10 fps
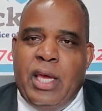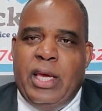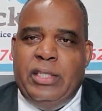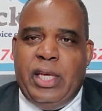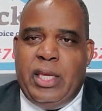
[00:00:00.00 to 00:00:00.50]

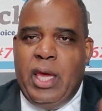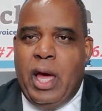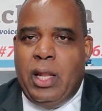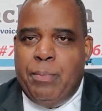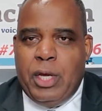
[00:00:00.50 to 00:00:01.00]
He's like, yeah,
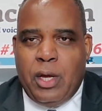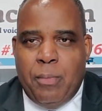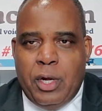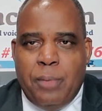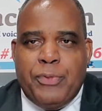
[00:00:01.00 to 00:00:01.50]
let me
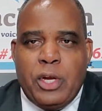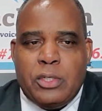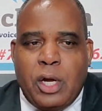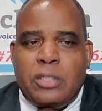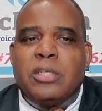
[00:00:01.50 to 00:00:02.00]
come on up there and
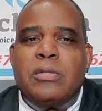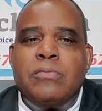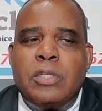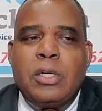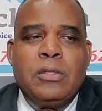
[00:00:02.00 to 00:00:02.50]
talk to
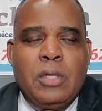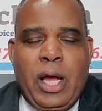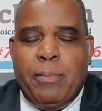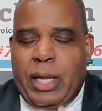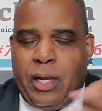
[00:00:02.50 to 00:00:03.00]
you.
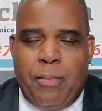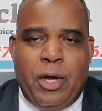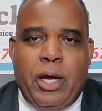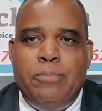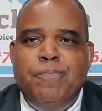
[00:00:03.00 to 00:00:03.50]
I'm like, come
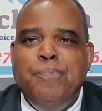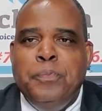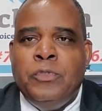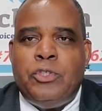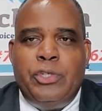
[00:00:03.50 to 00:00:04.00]
on up.
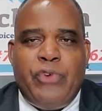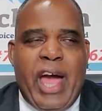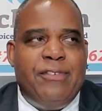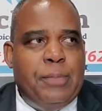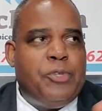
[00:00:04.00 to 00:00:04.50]
So he
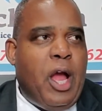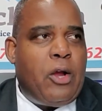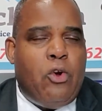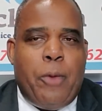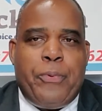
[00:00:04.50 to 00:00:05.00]
drives up to our
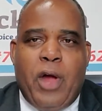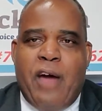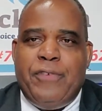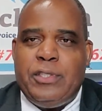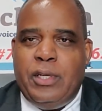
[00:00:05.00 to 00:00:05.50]
corporate
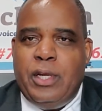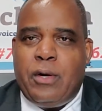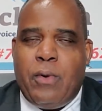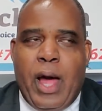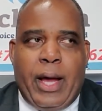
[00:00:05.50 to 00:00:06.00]
office in
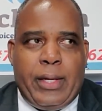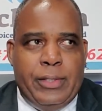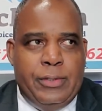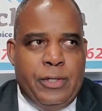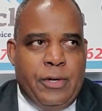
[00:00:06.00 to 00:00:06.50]
Little Rock
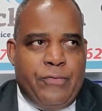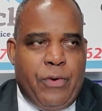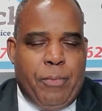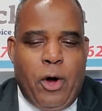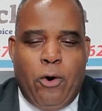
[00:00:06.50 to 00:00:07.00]

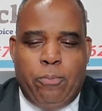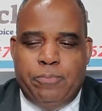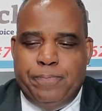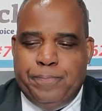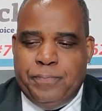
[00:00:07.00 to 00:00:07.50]
from
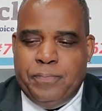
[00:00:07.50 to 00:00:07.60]
Hope.